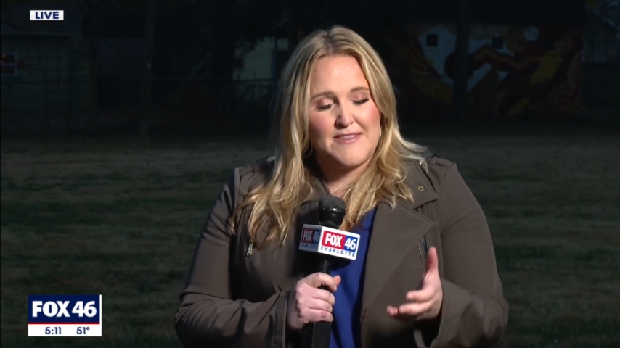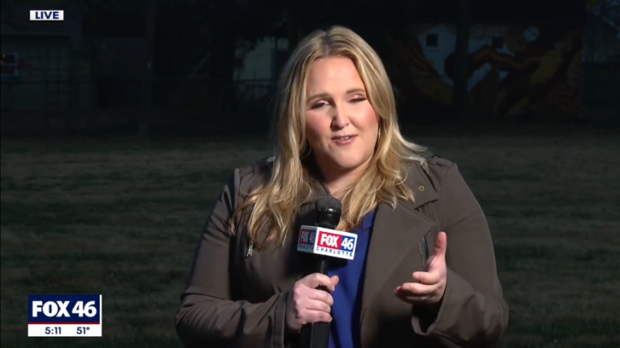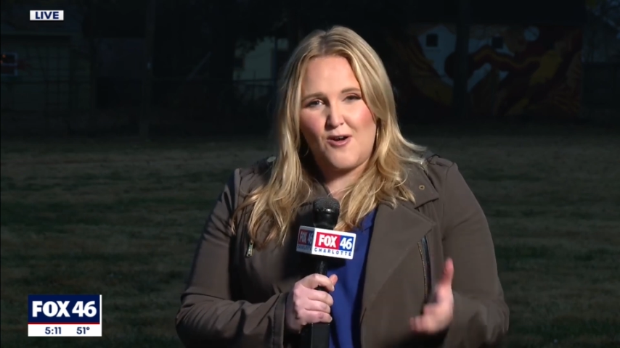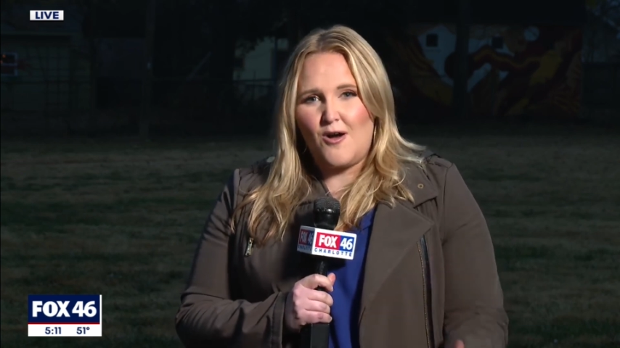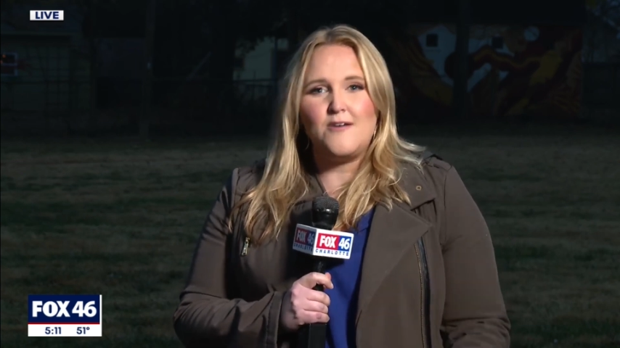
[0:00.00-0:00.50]
but
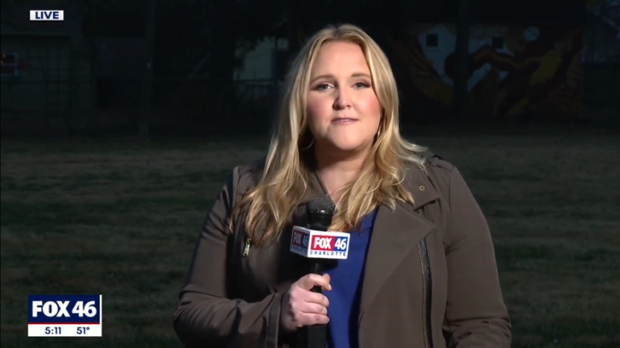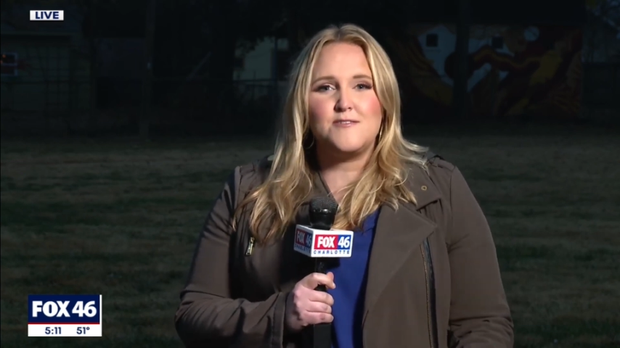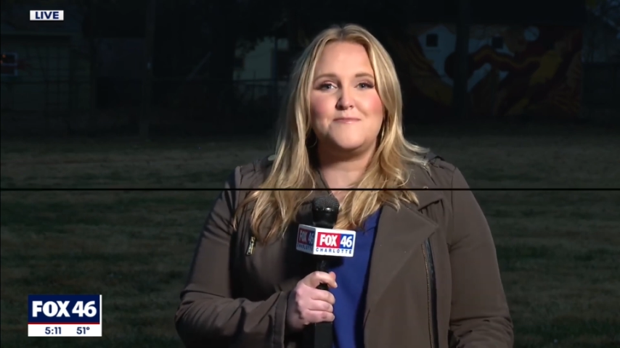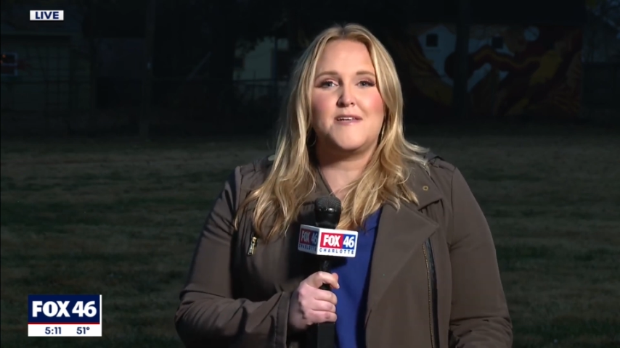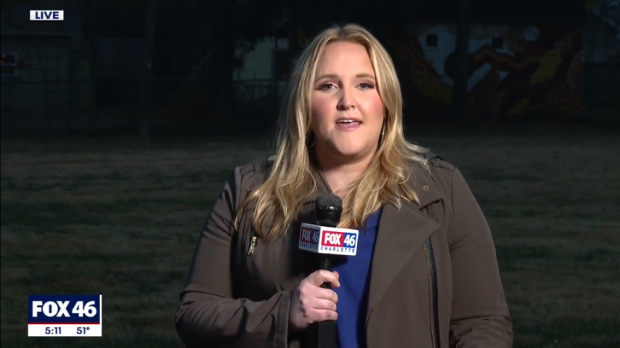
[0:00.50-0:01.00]
they're
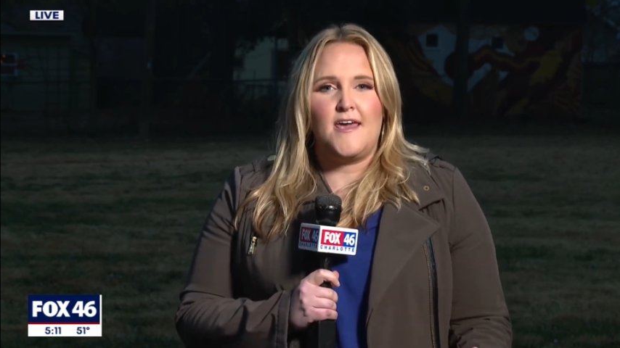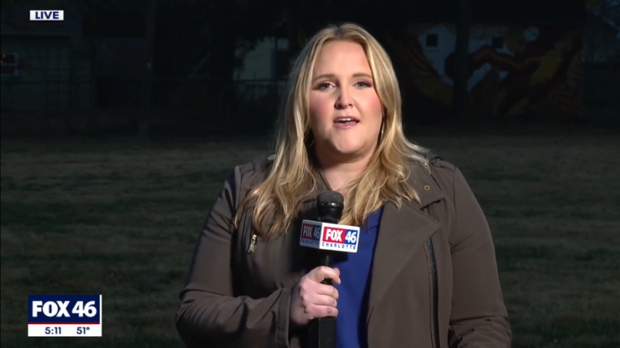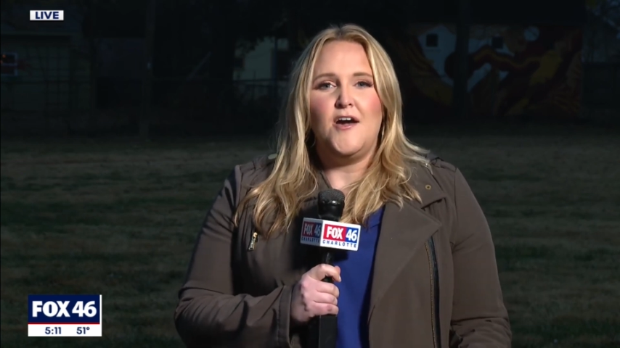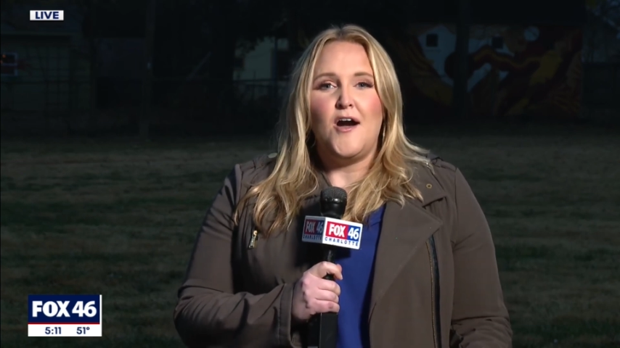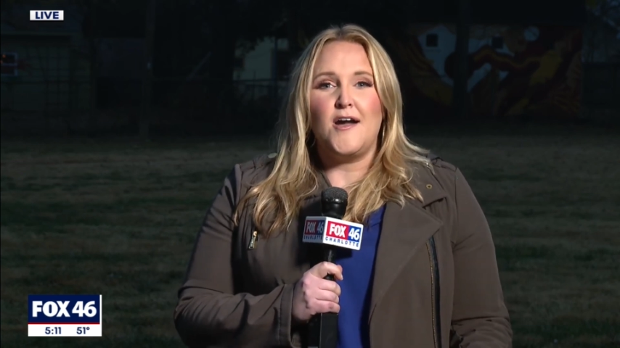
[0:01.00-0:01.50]
also
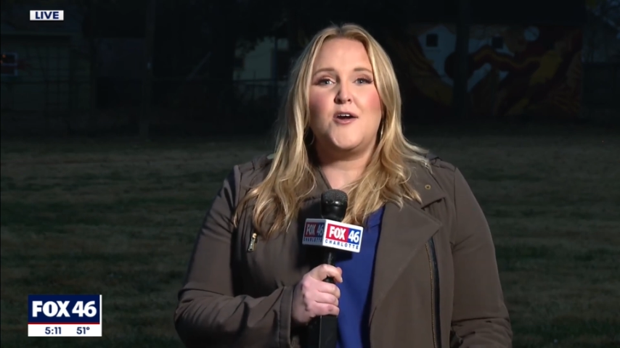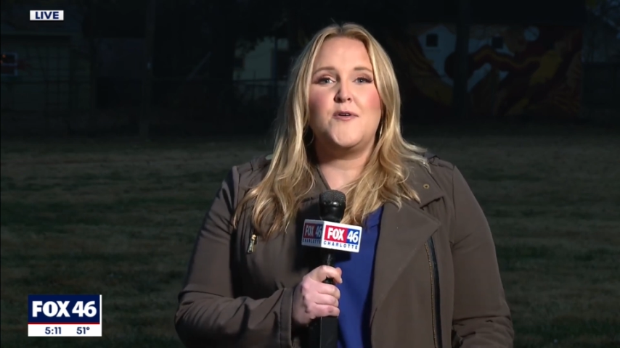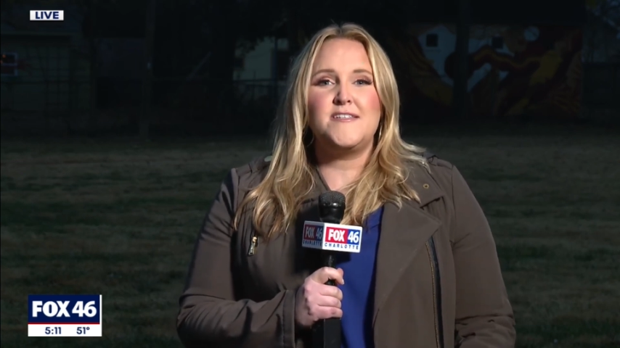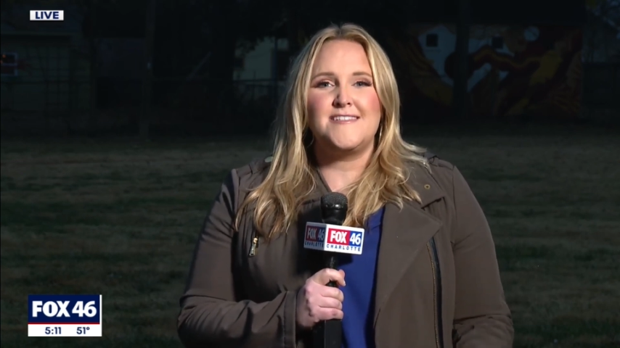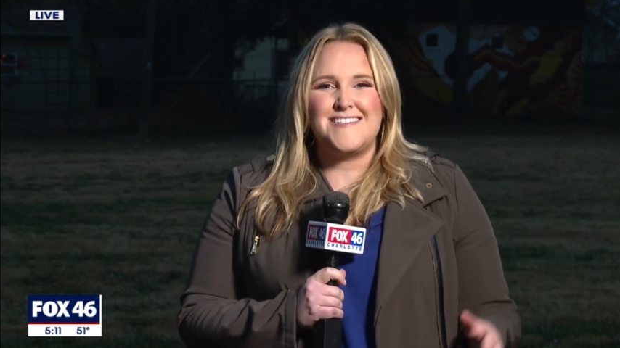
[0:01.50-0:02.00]
planning on
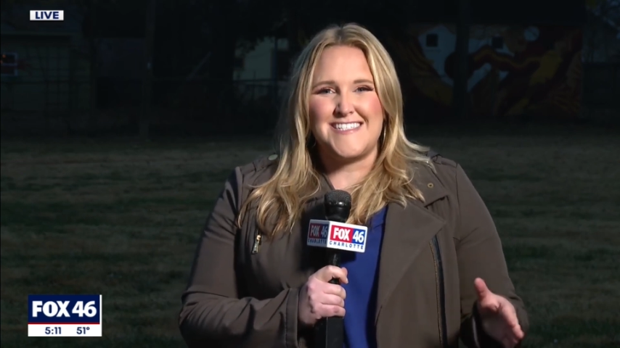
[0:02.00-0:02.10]
going to the